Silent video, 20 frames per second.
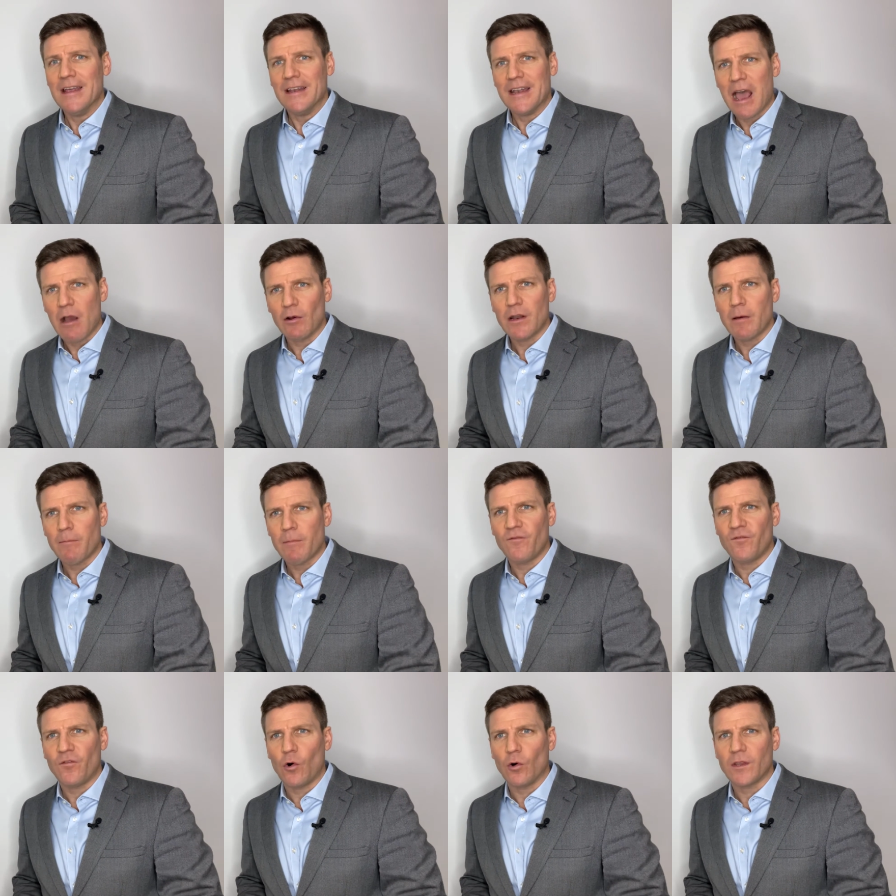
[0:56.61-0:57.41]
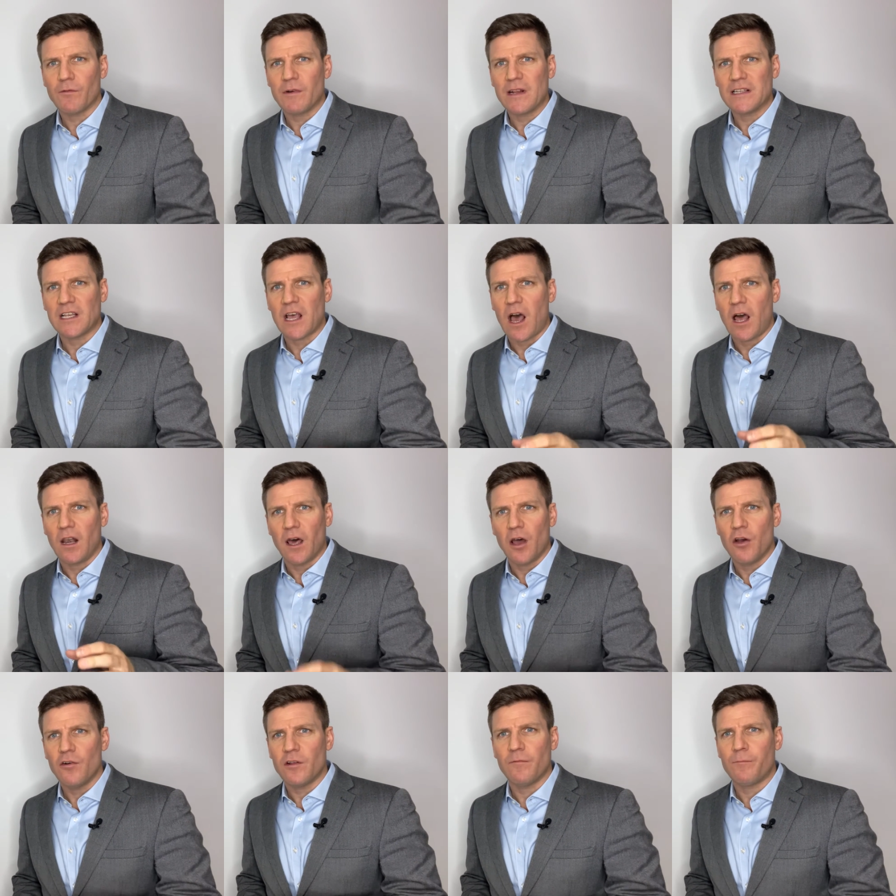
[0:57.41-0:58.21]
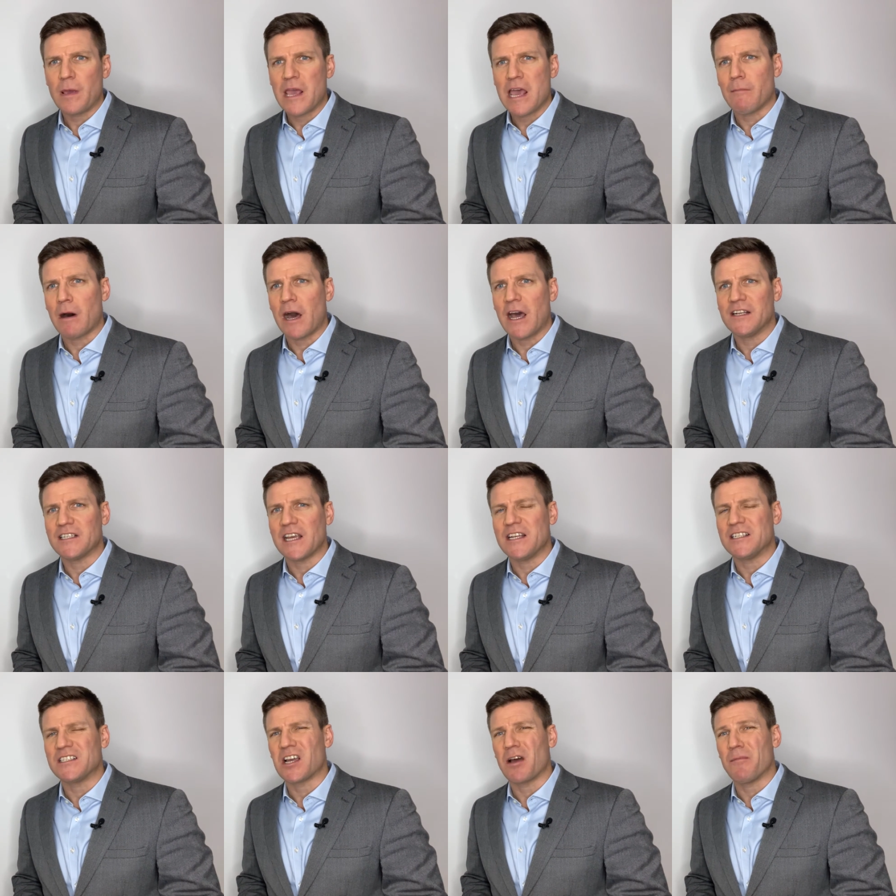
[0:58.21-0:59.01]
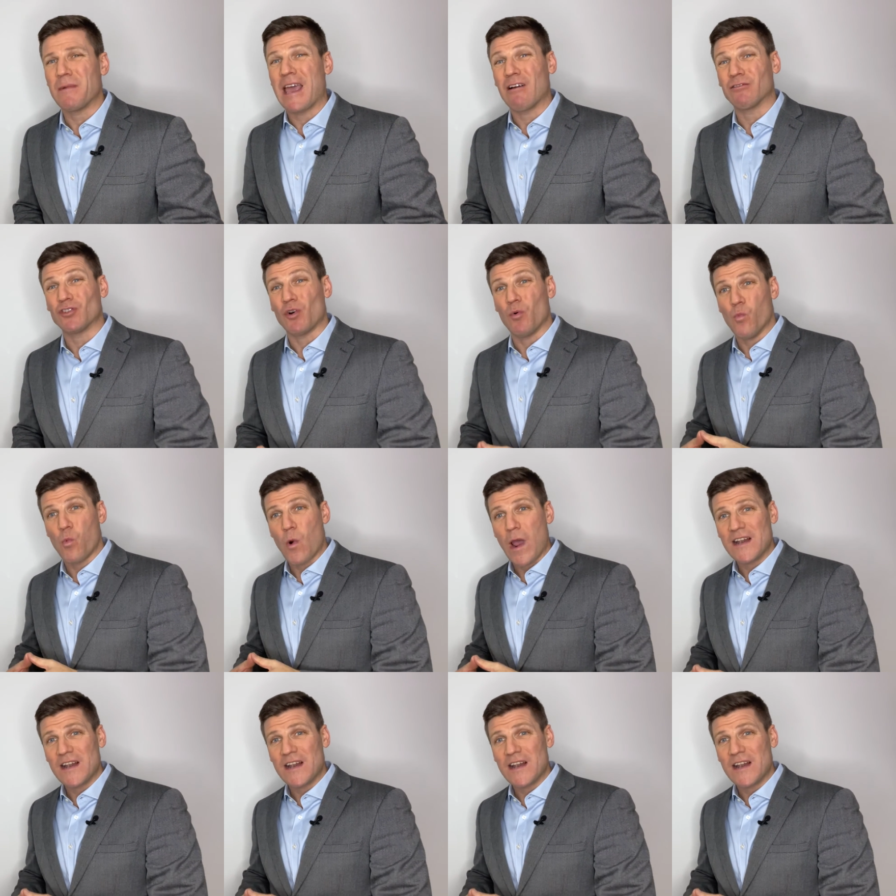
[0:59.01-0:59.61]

Now, at number four, there is a load of PMI data coming out on